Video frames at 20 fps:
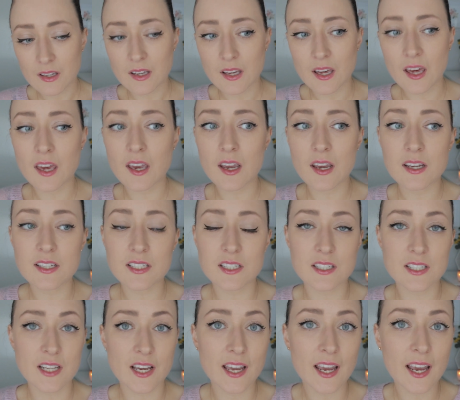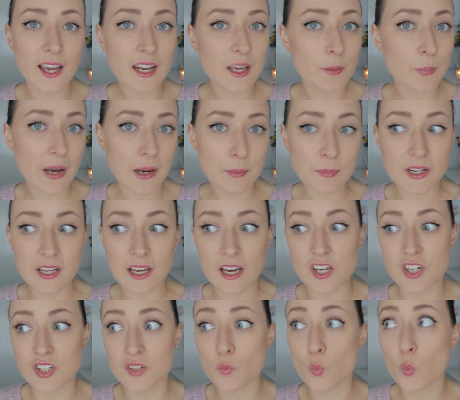He didn't take any pain
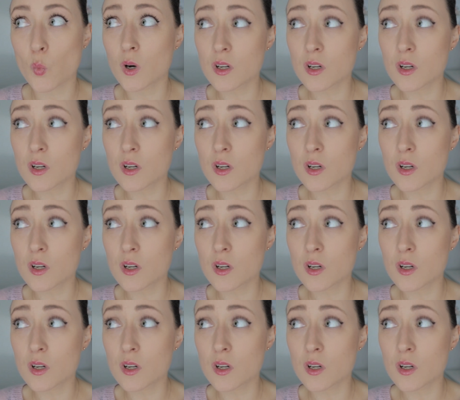medication